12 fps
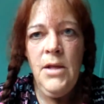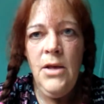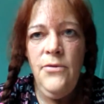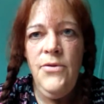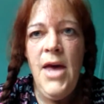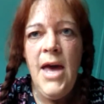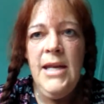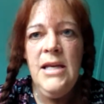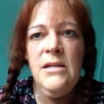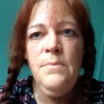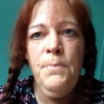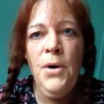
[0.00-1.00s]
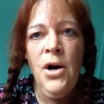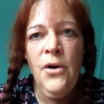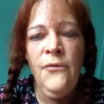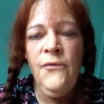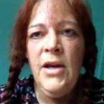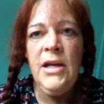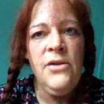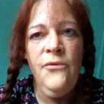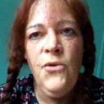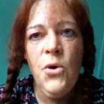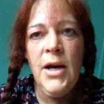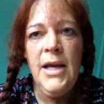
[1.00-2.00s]
that is perfect
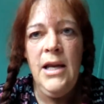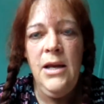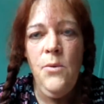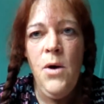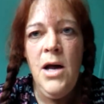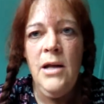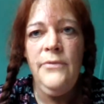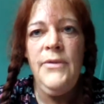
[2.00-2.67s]
for anyone.